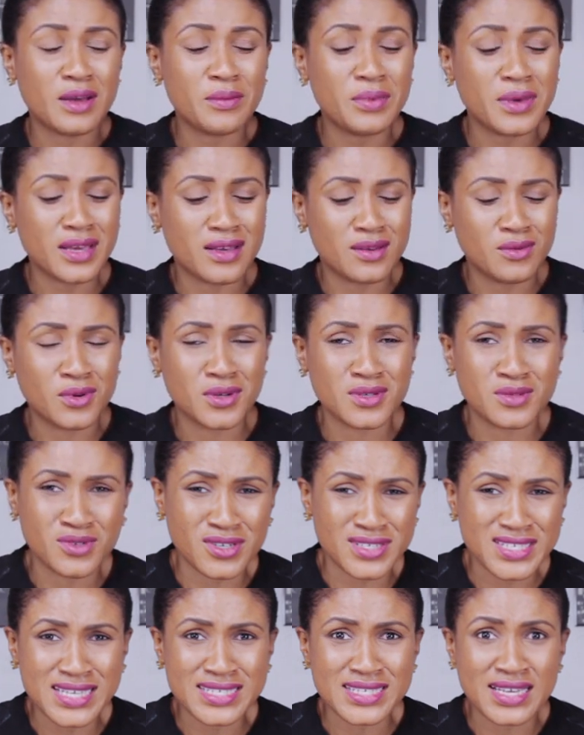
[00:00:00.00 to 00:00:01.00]

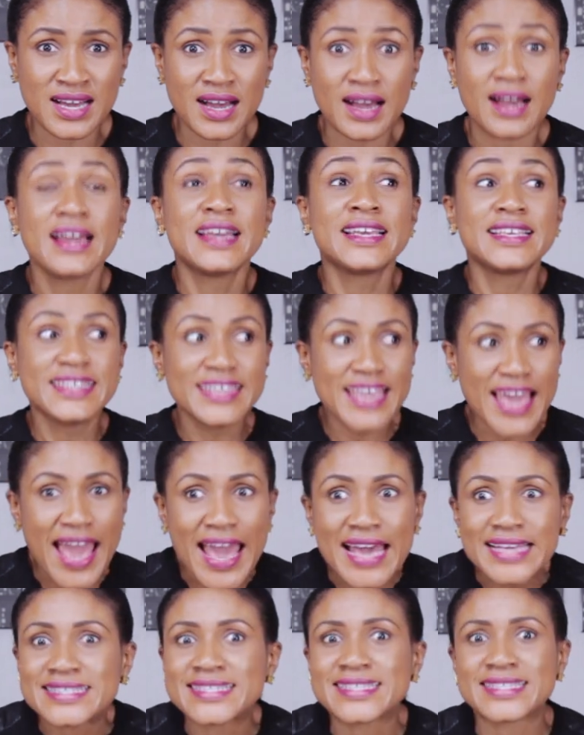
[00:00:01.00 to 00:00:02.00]
Because he has a car.
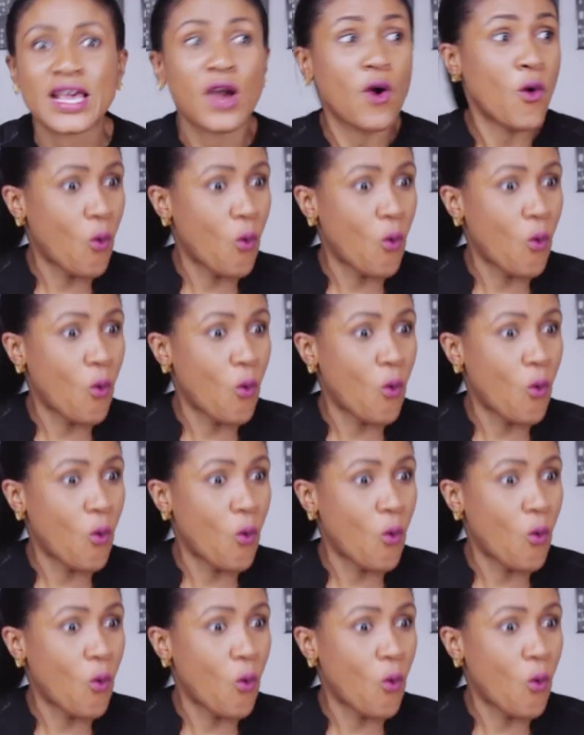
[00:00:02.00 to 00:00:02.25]
Yes!